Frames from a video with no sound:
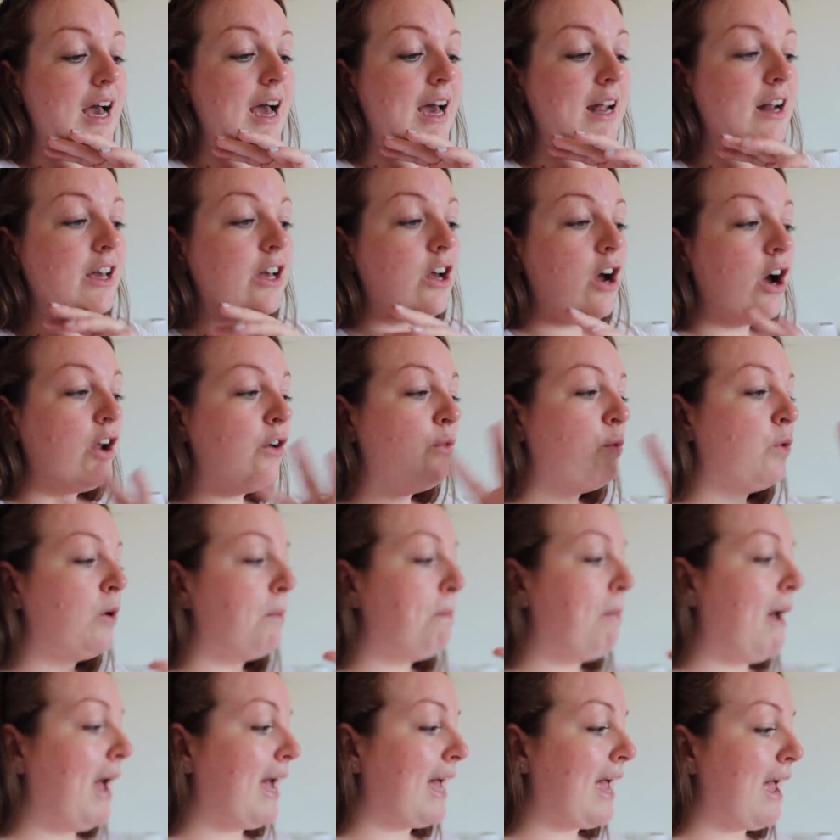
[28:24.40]
And I kind of
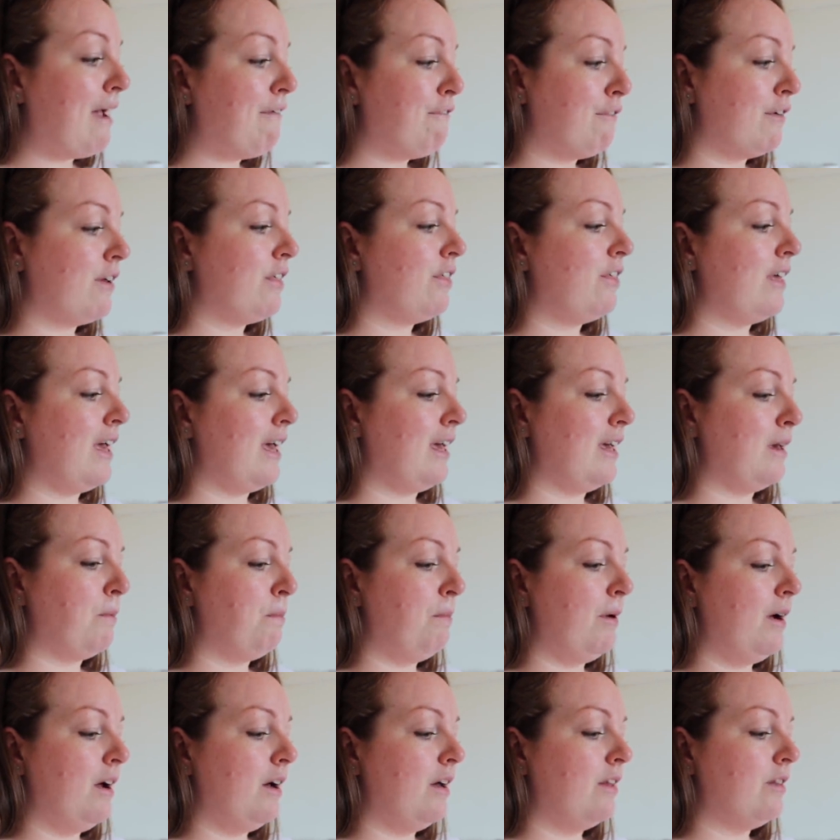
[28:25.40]
want to pack everything,
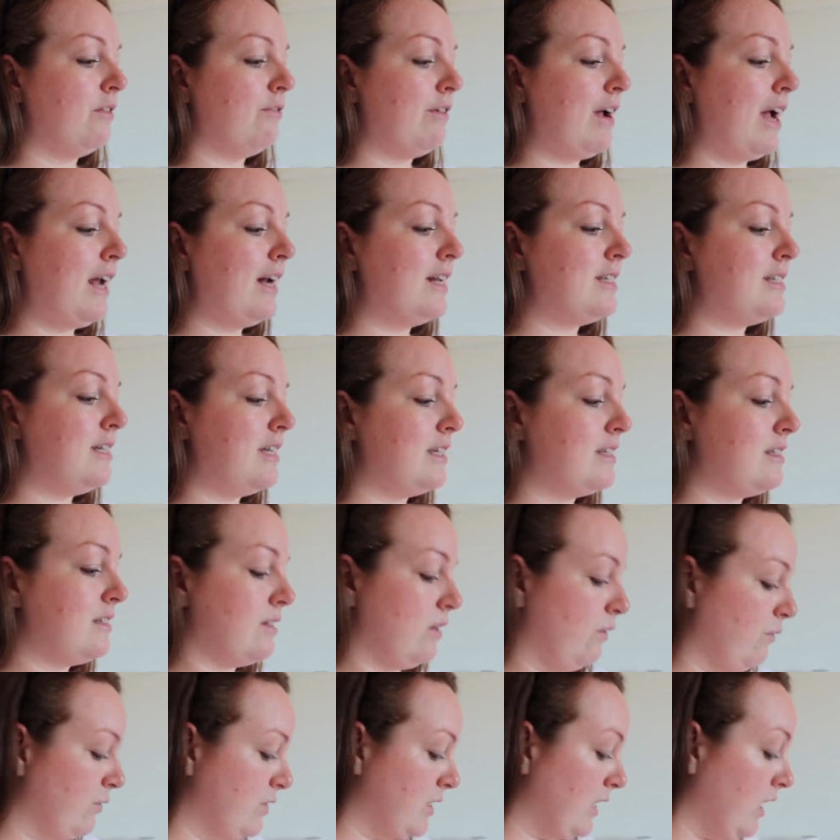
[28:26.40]
but the reality is, is
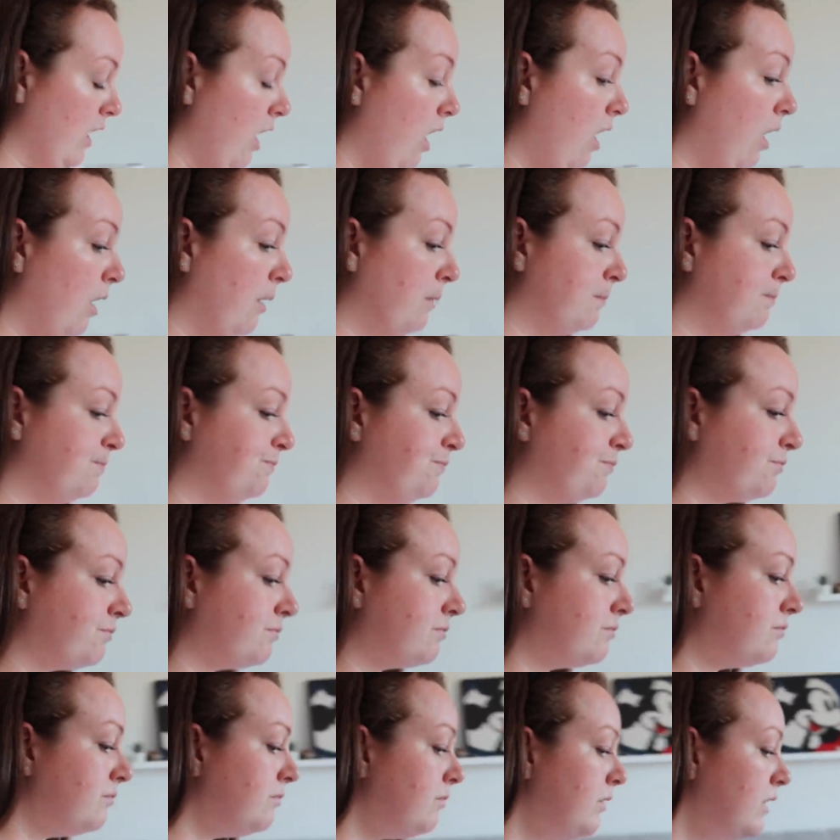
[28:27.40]
I obviously can't.
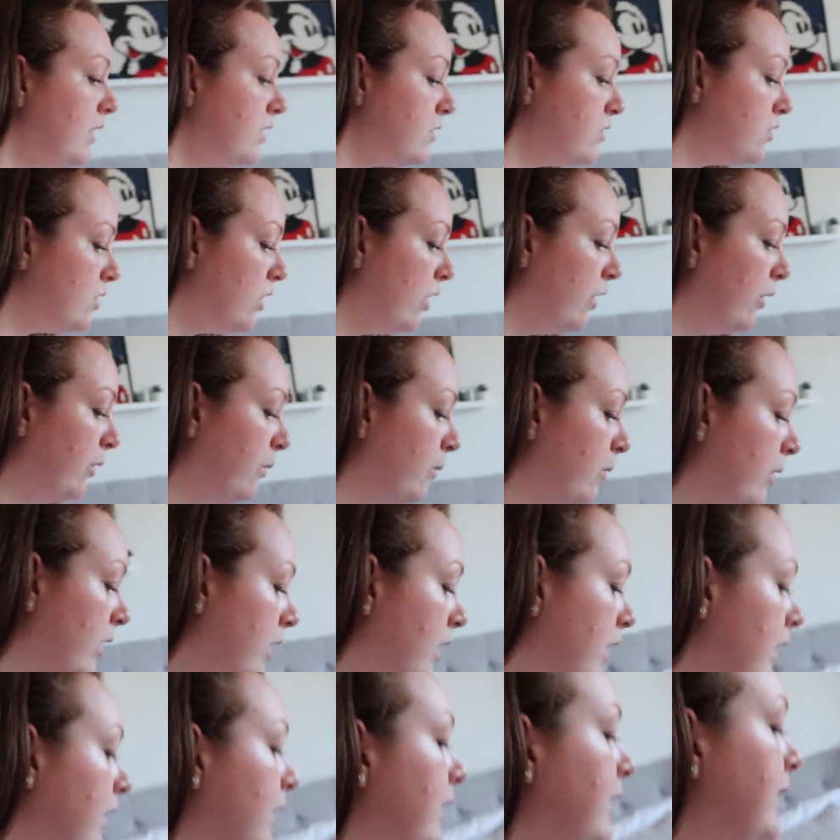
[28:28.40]
So
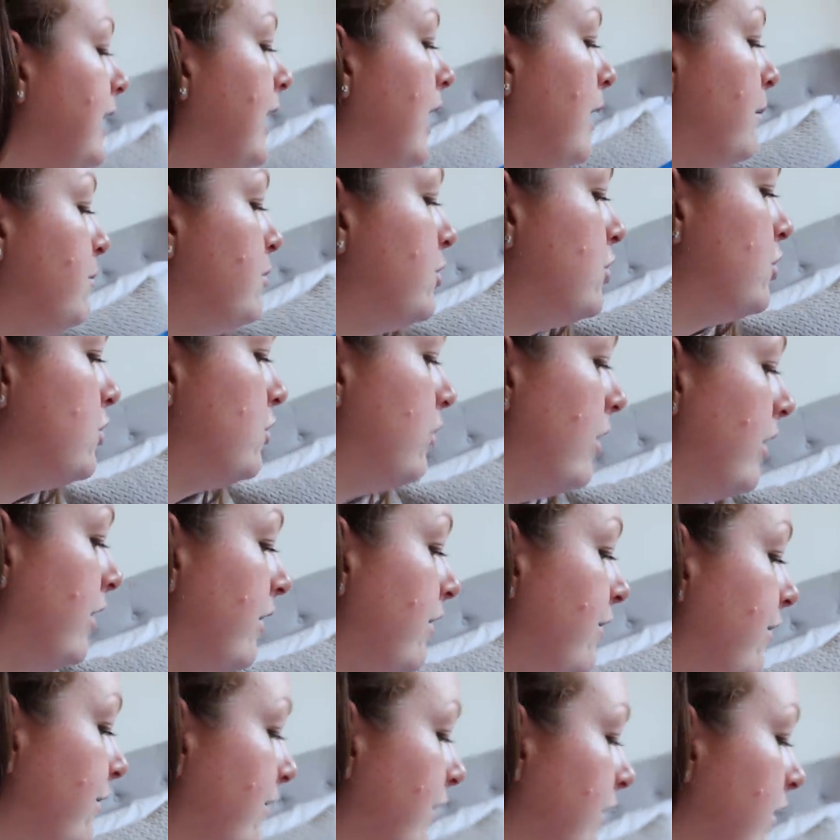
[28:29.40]
yeah, I'm just trying
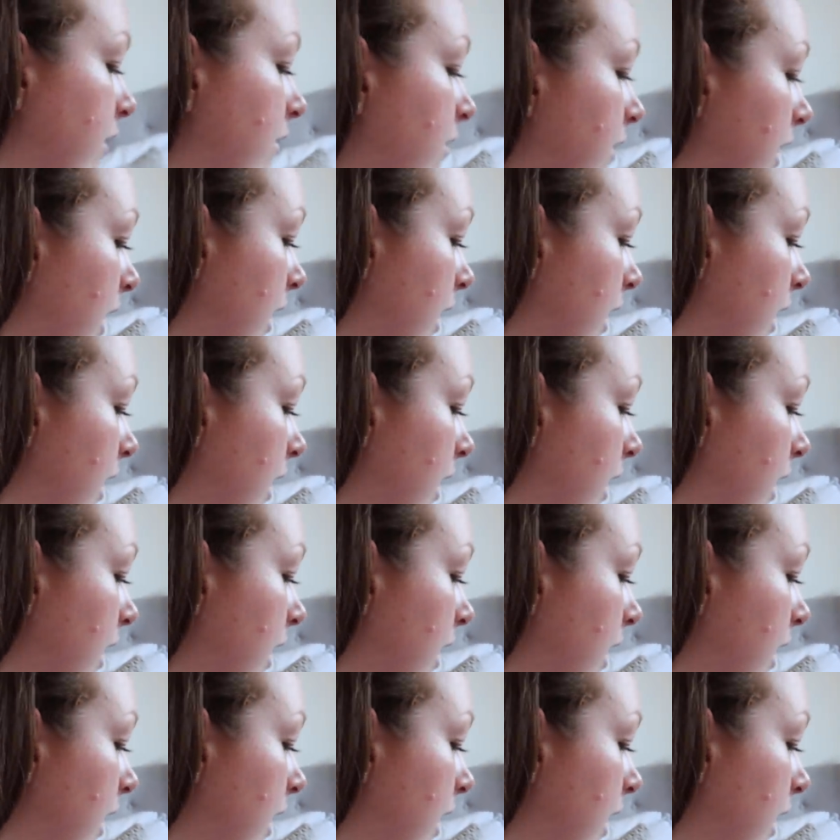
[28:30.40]
to figure